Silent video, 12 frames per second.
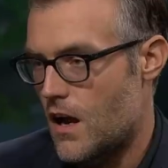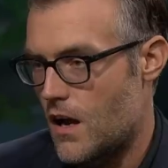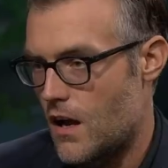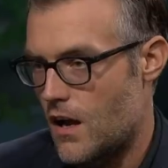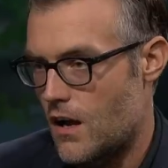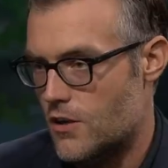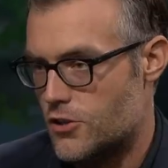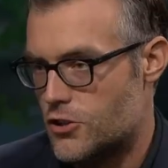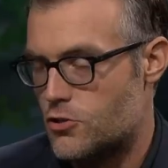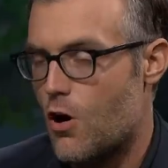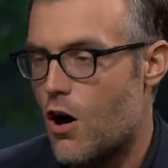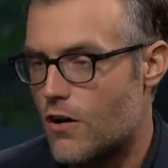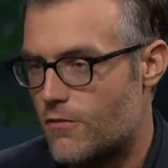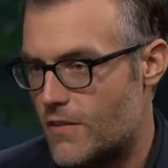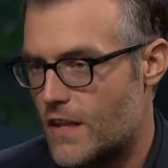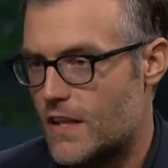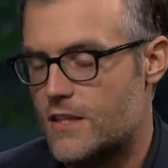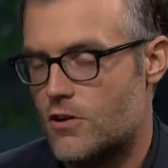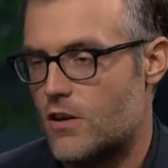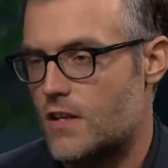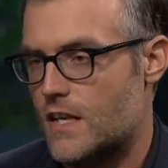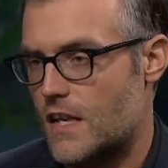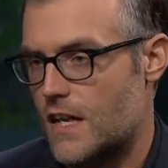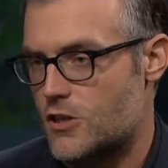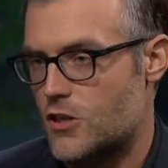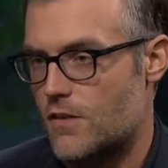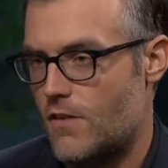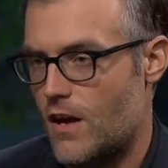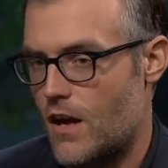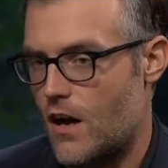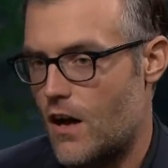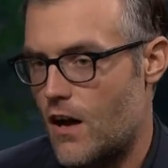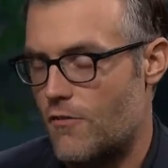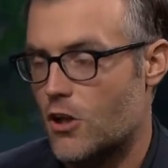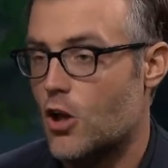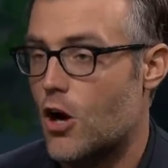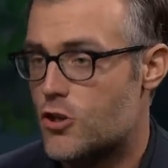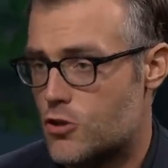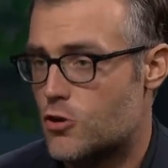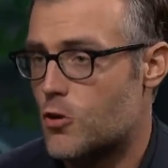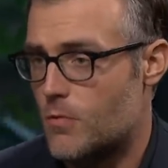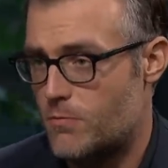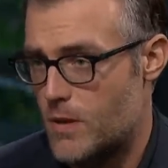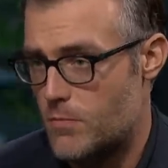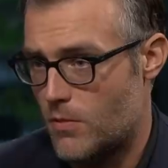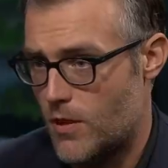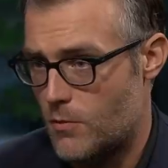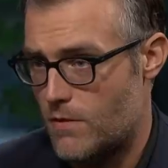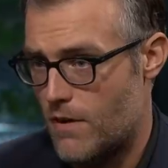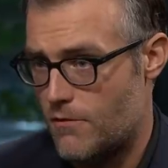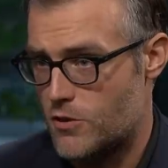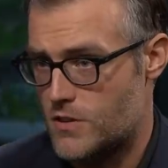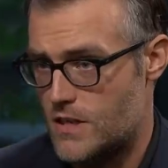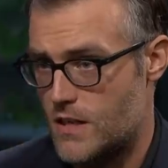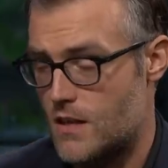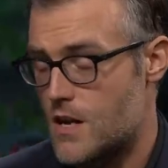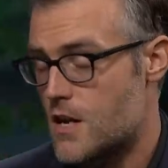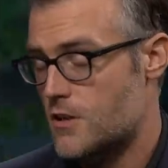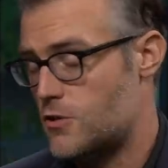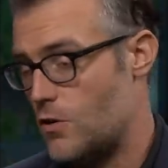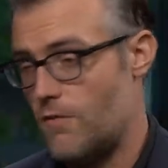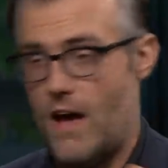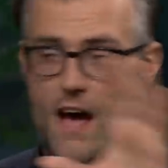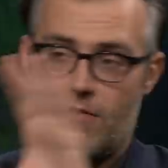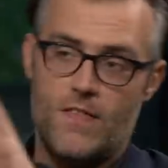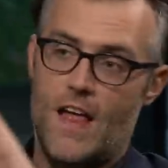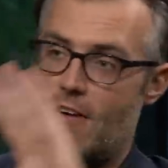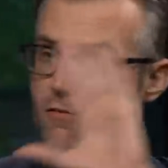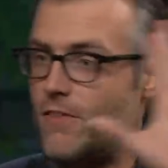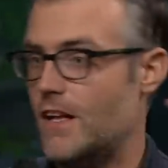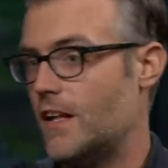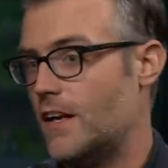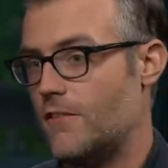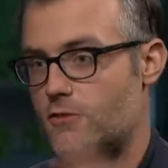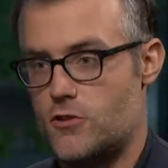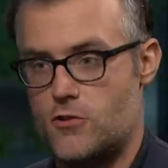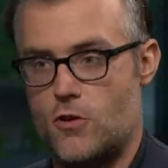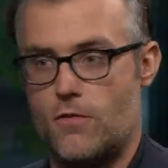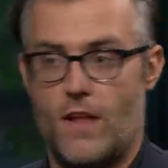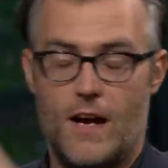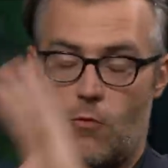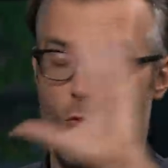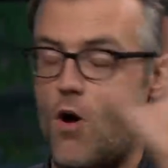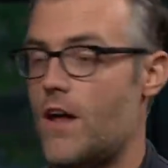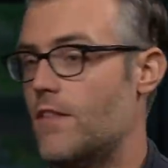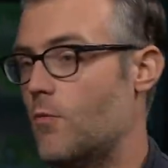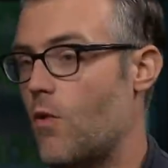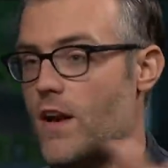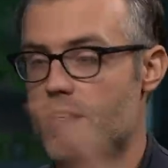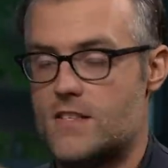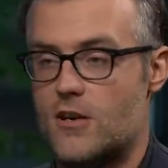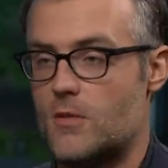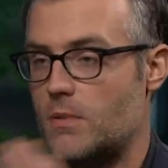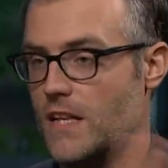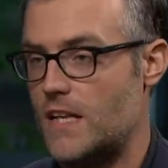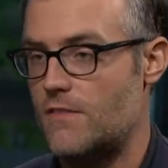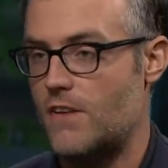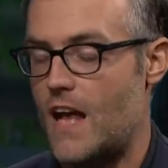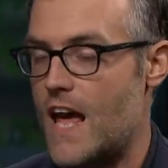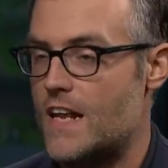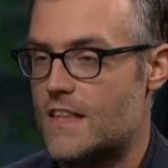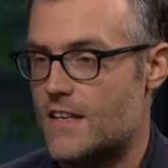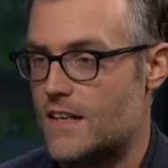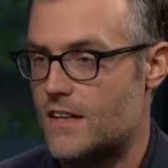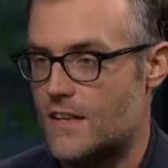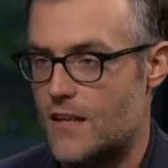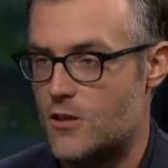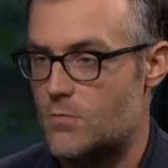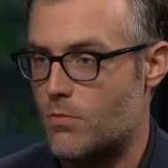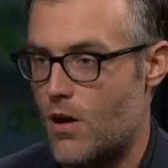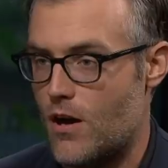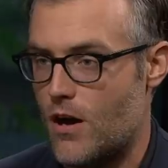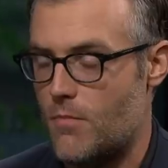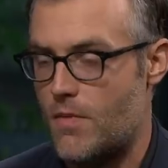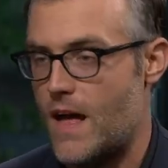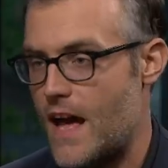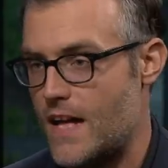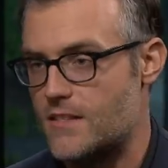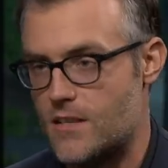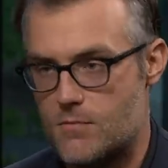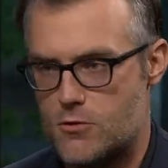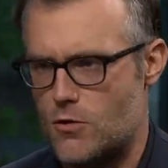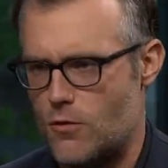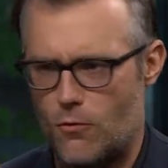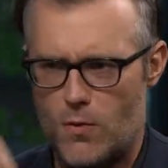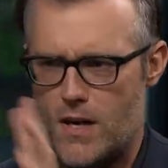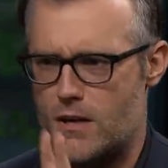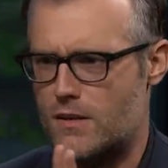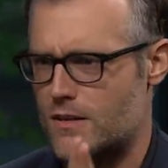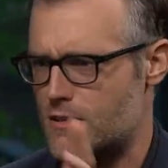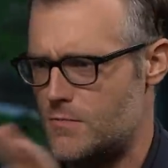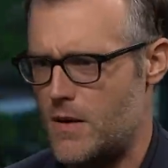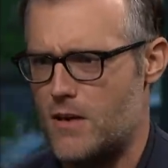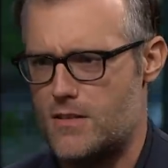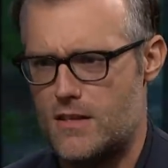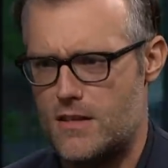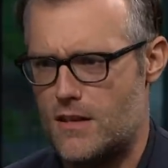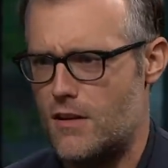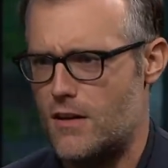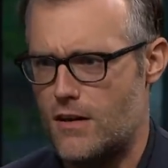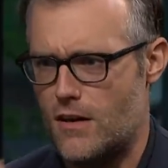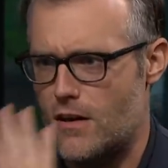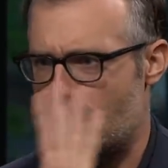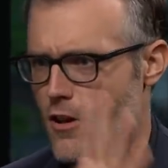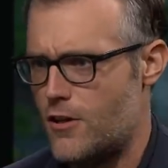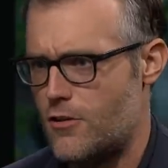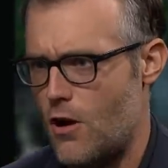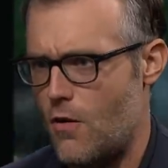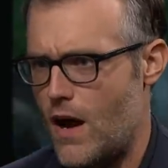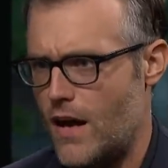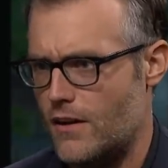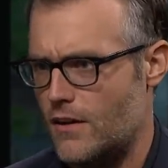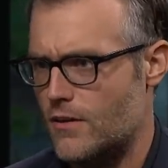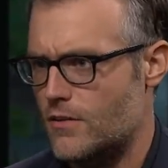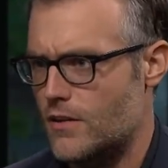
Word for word: Uh, a strong feeling during the election of a uh, of a larger group of people than we've ever seen, sort of having that feeling of just sort of like what what is there to believe, and anything that you brought up, they had some sort of weird conspiracy theory to yeah. throw at you.